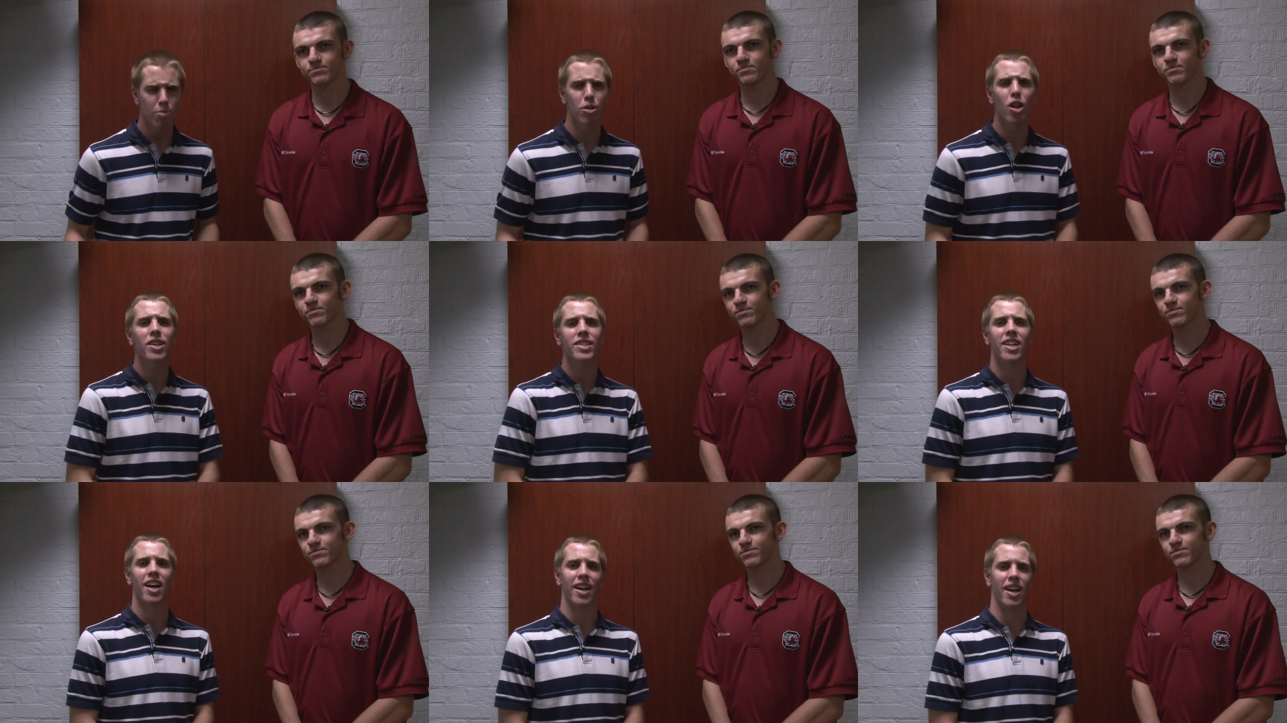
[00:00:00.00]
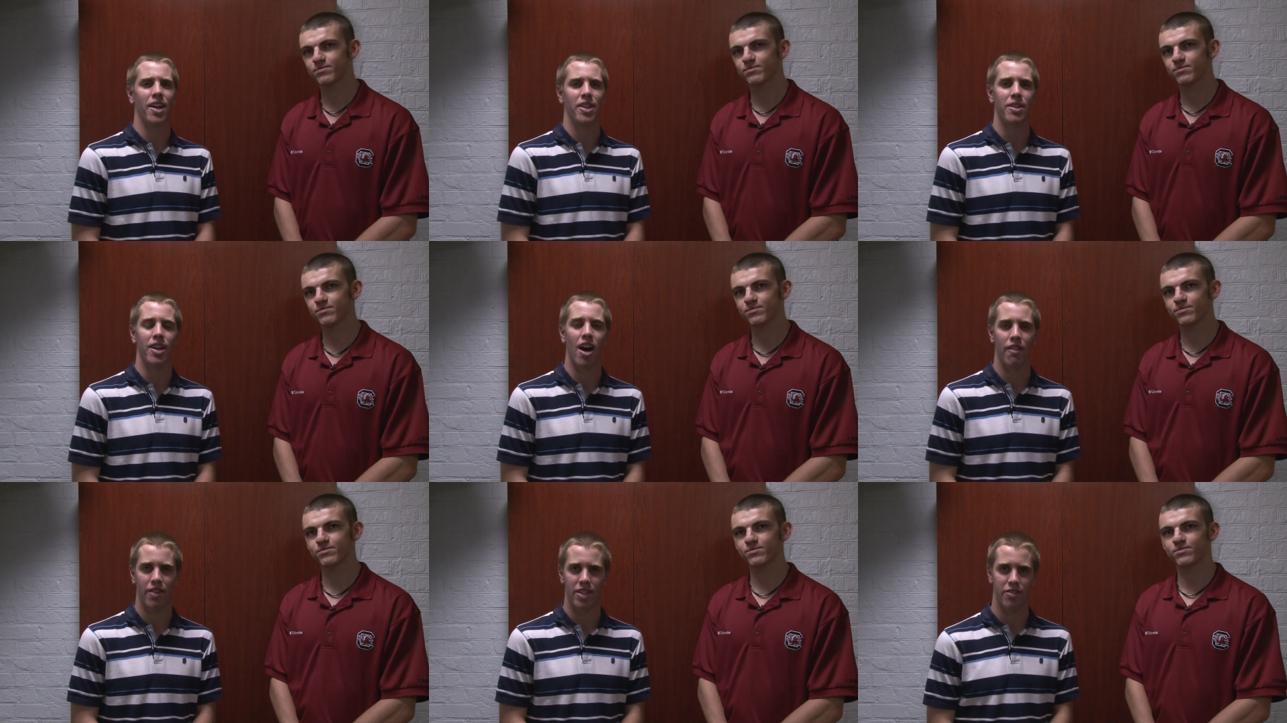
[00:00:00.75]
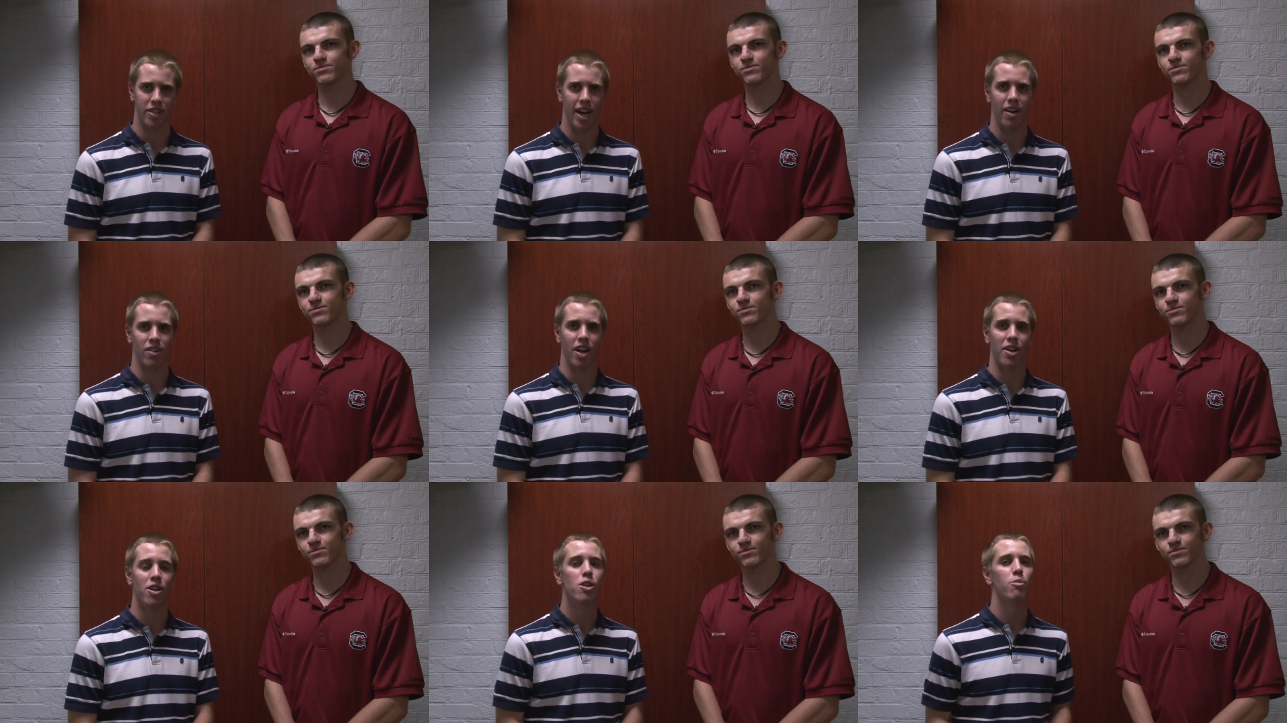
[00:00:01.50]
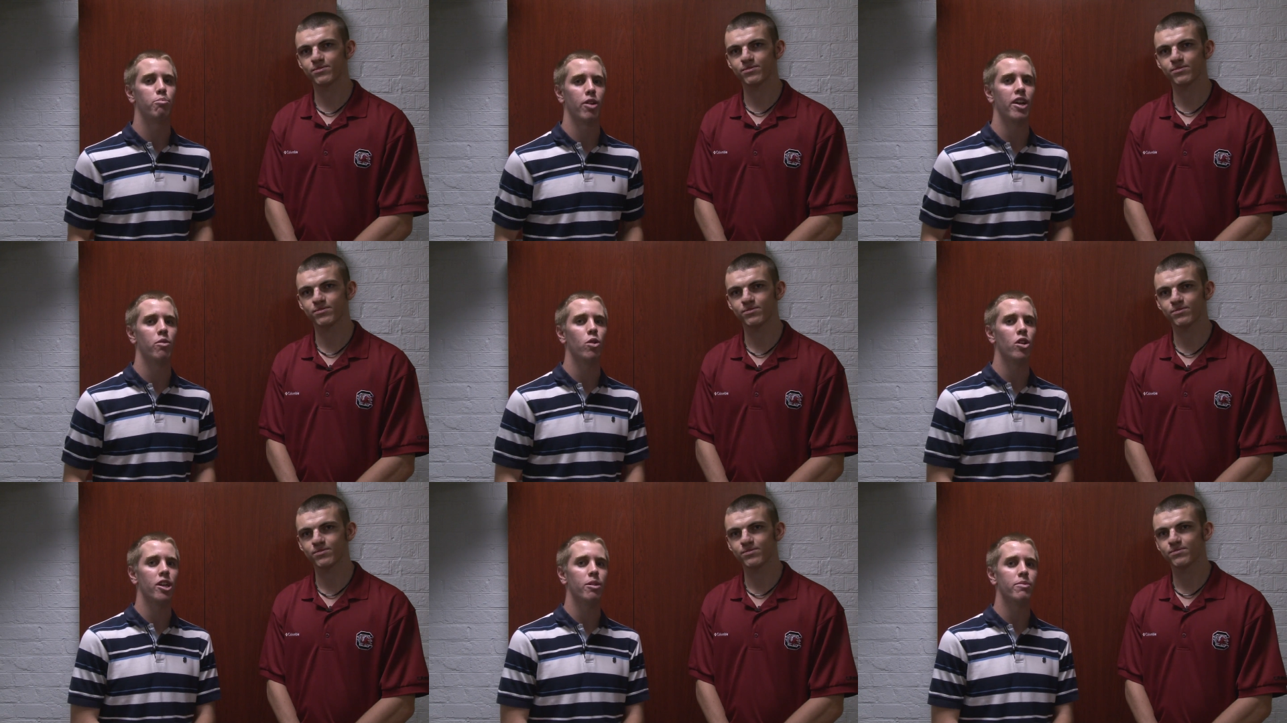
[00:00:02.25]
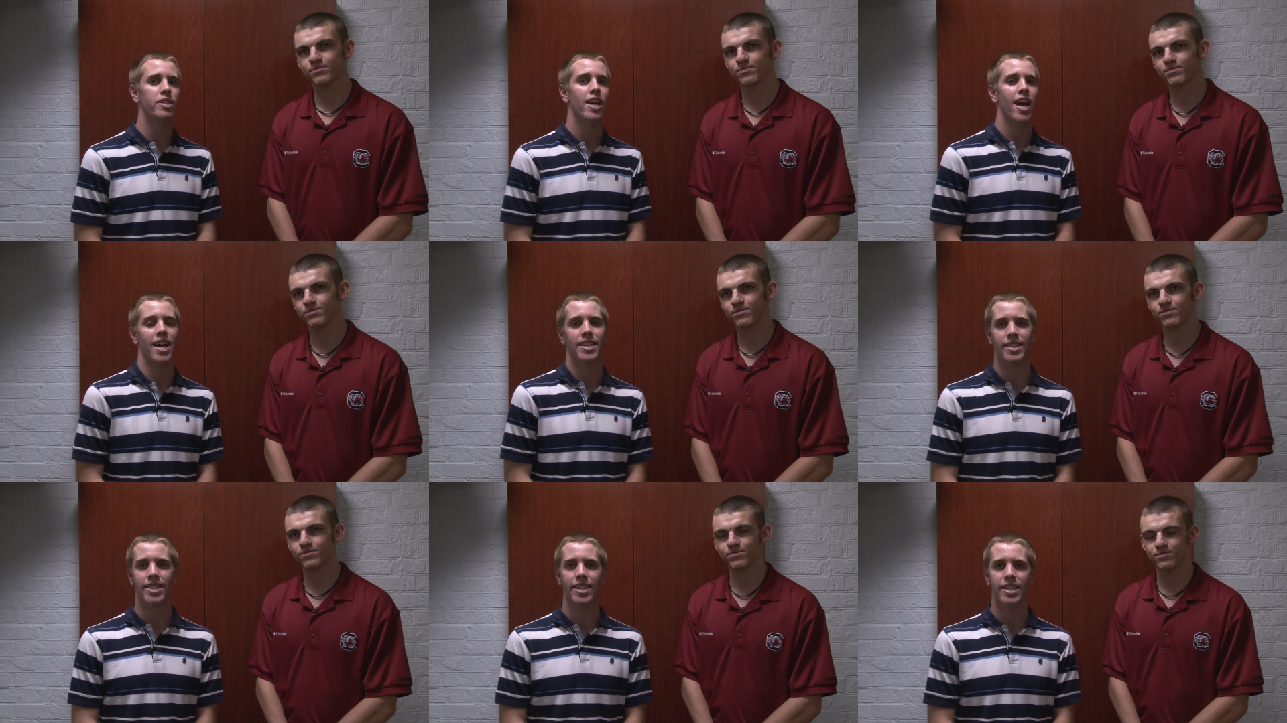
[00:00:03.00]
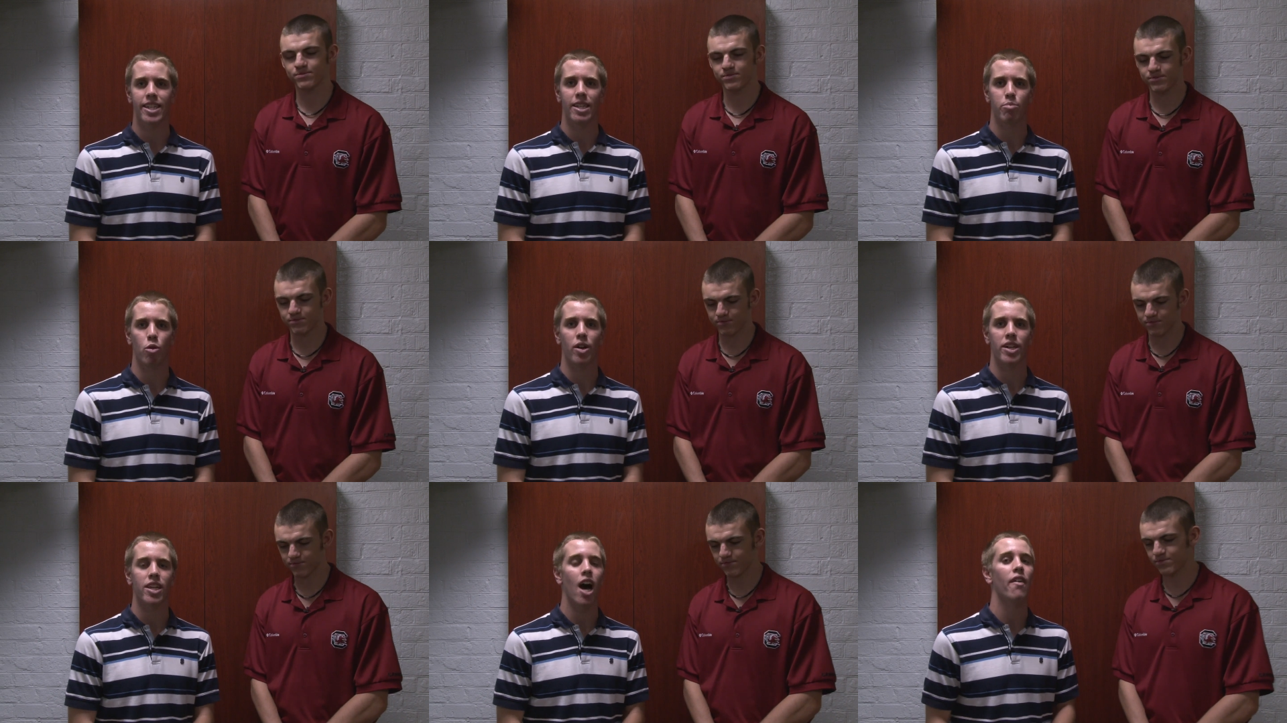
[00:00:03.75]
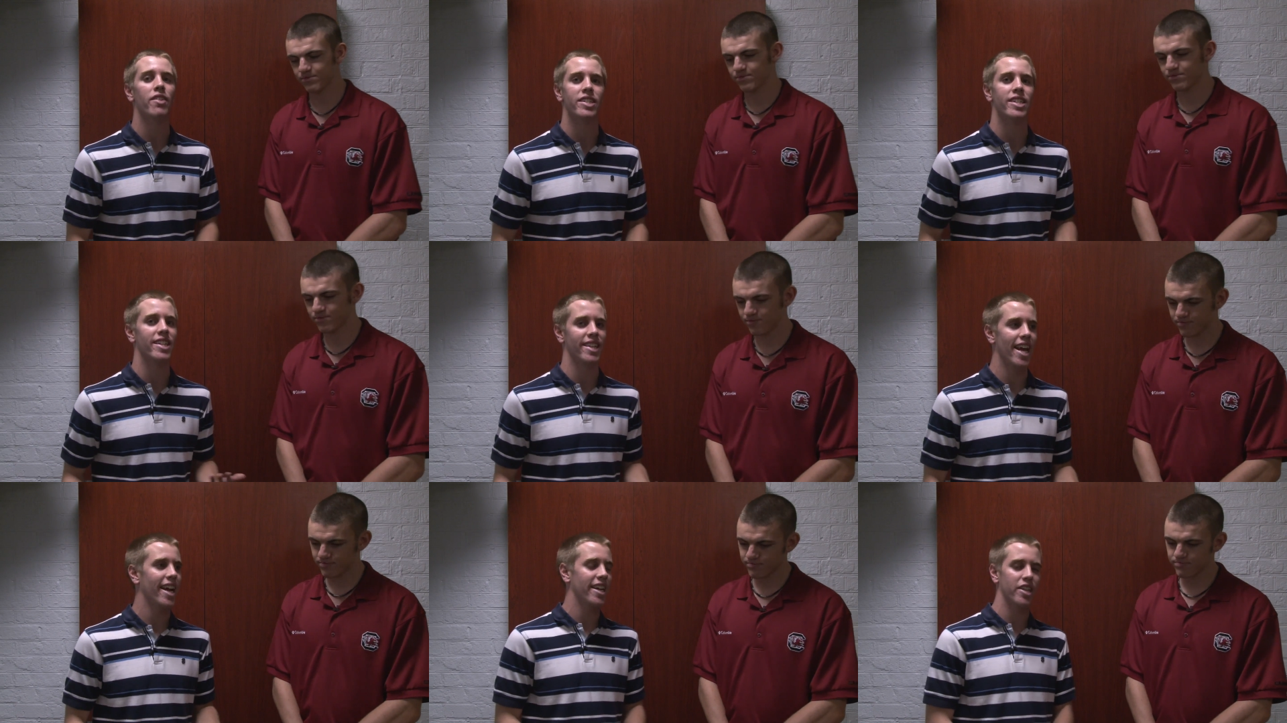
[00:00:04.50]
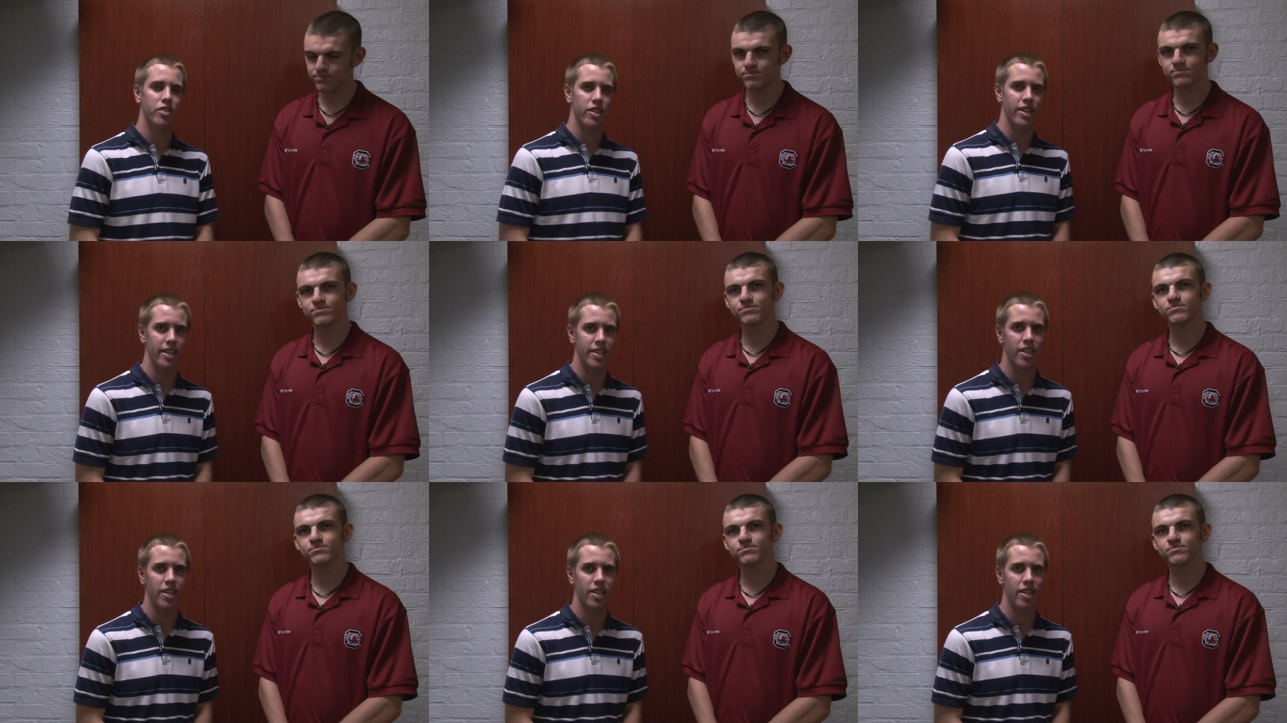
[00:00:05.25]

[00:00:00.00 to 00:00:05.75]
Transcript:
Speaker 1: Plus side on the offense for Carolina. Brenton Williams had 16 points. Obviously, the neck injury he